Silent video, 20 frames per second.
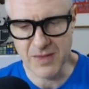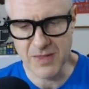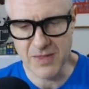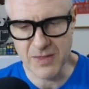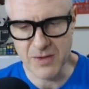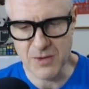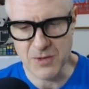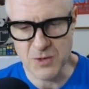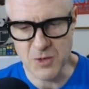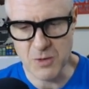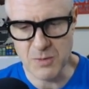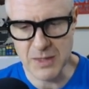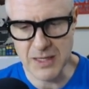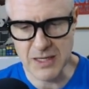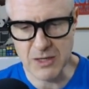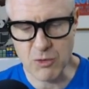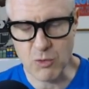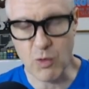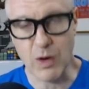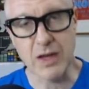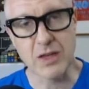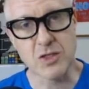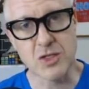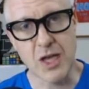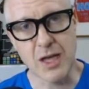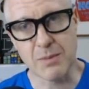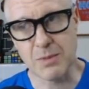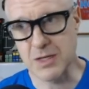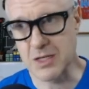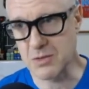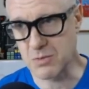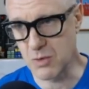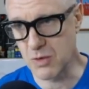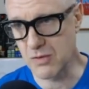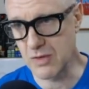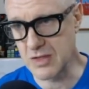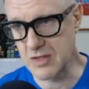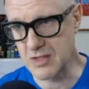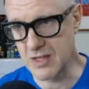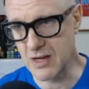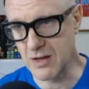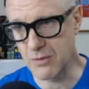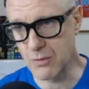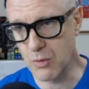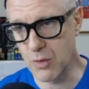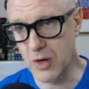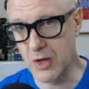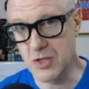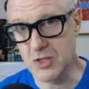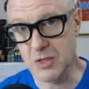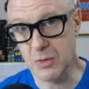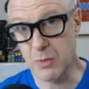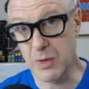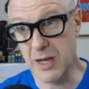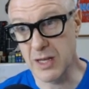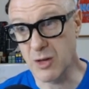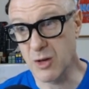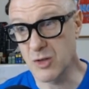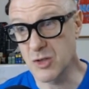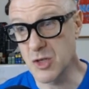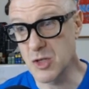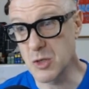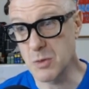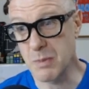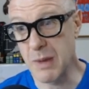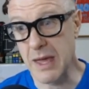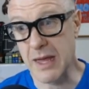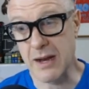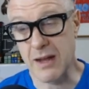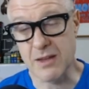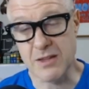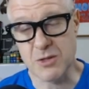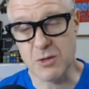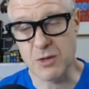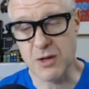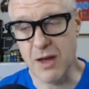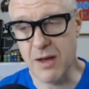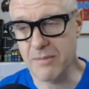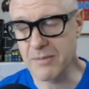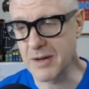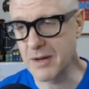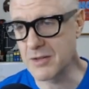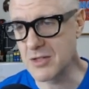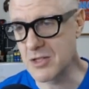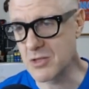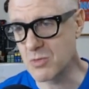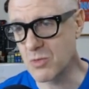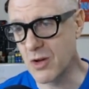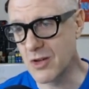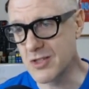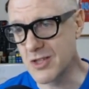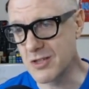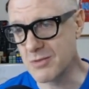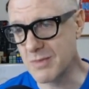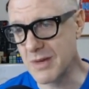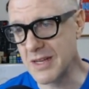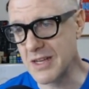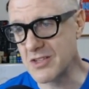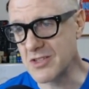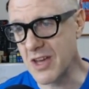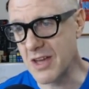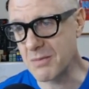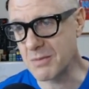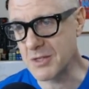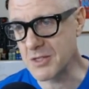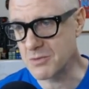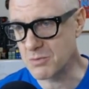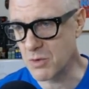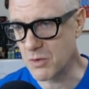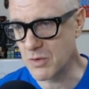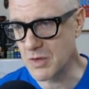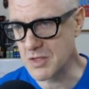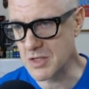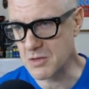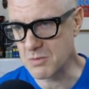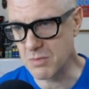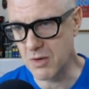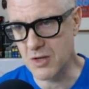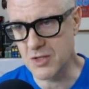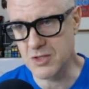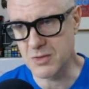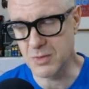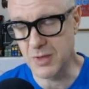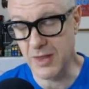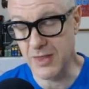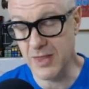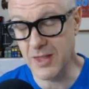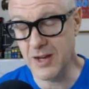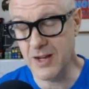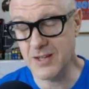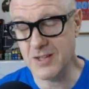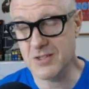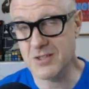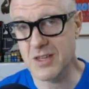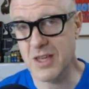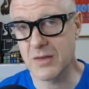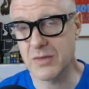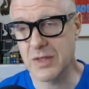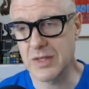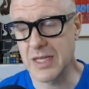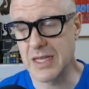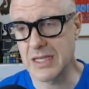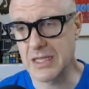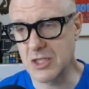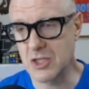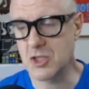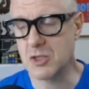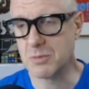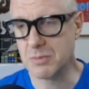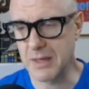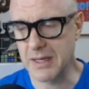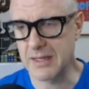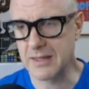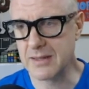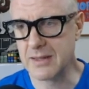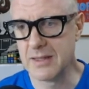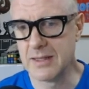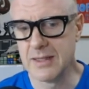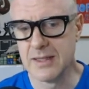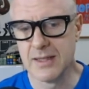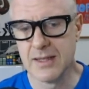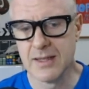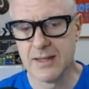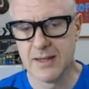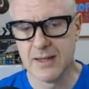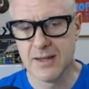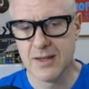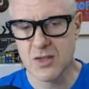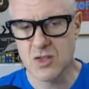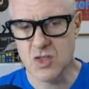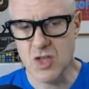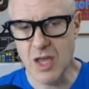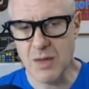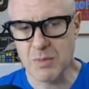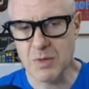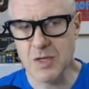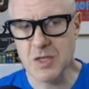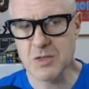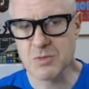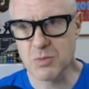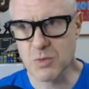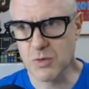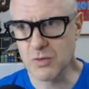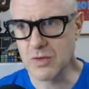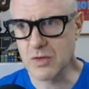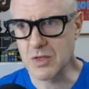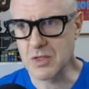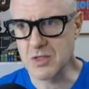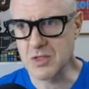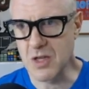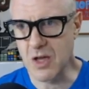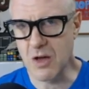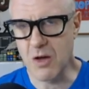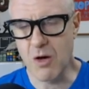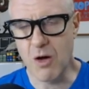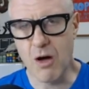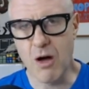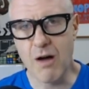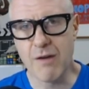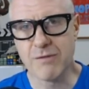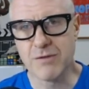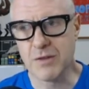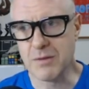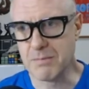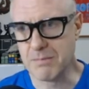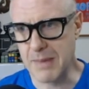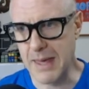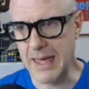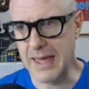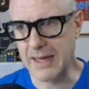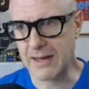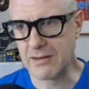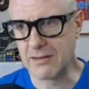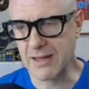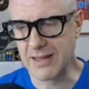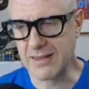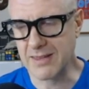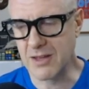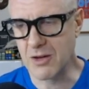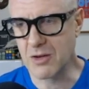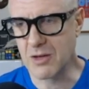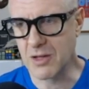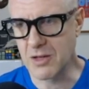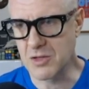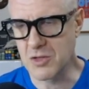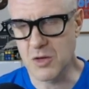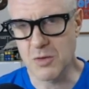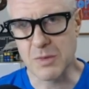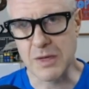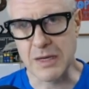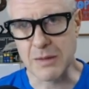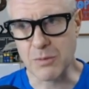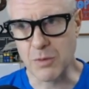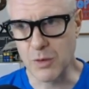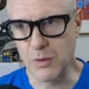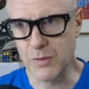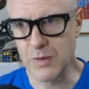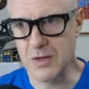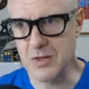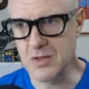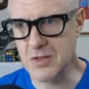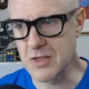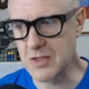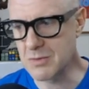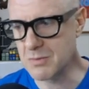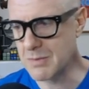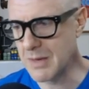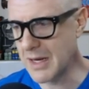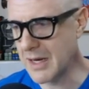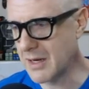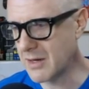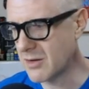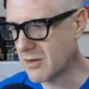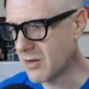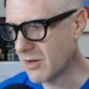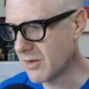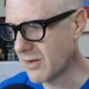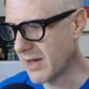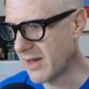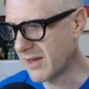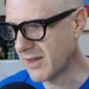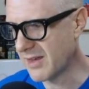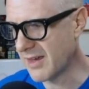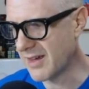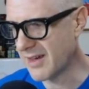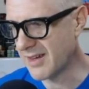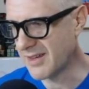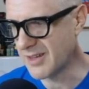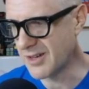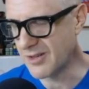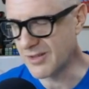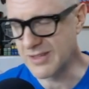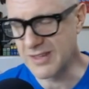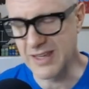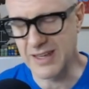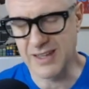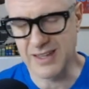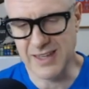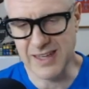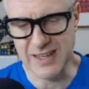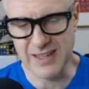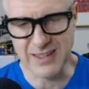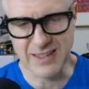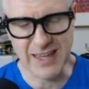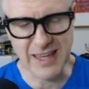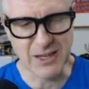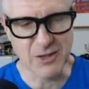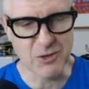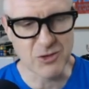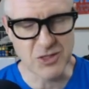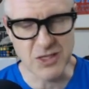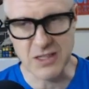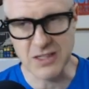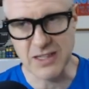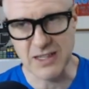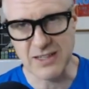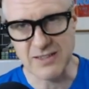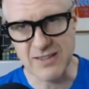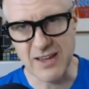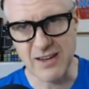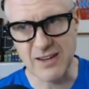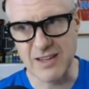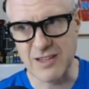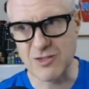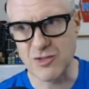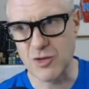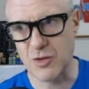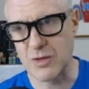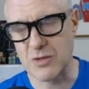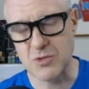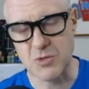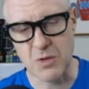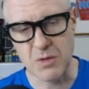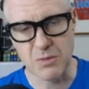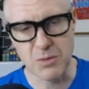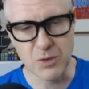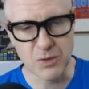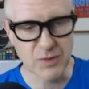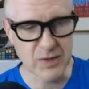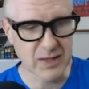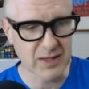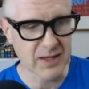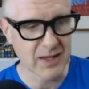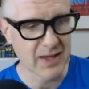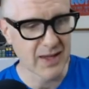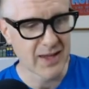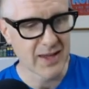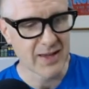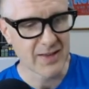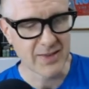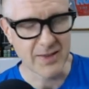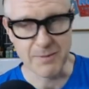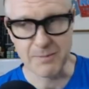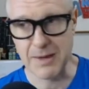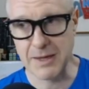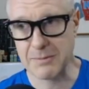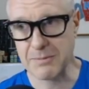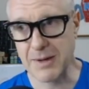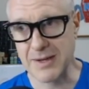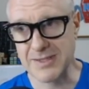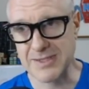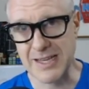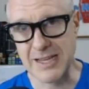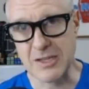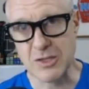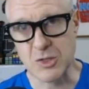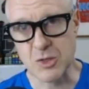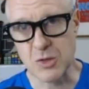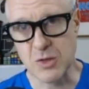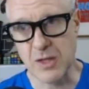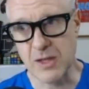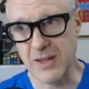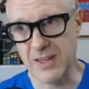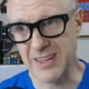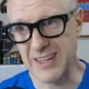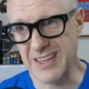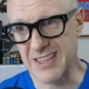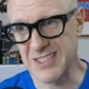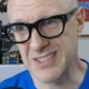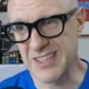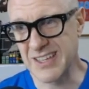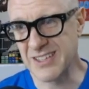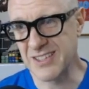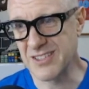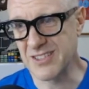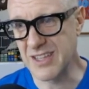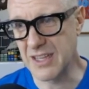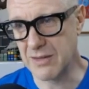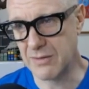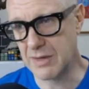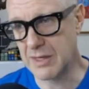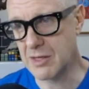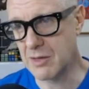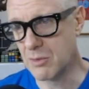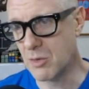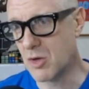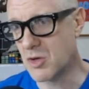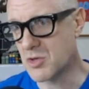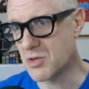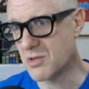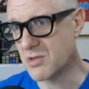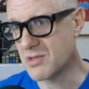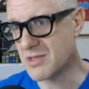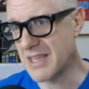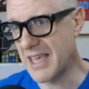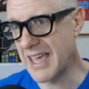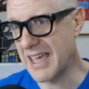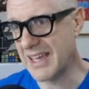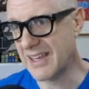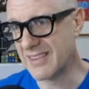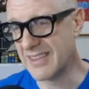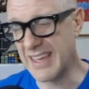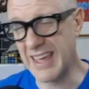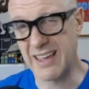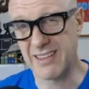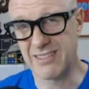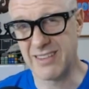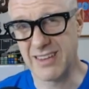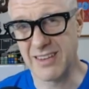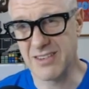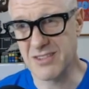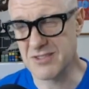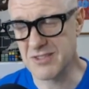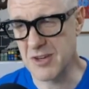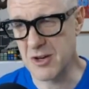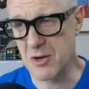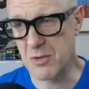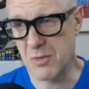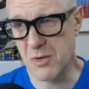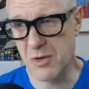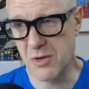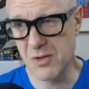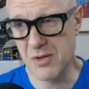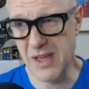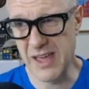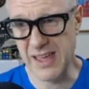There are so many great Japanese movies that I've watched, and when I got to Japan, I thought I'm going to just watch as many Japanese movies as possible. And then I discovered that in Japan, Japanese movies are often bad. Like there are so many movies just made to like uh, you know get get a genojin, get a ton into into a movie. They're made by Dentsu. They're like extended TV commercials, and the acting is terrible.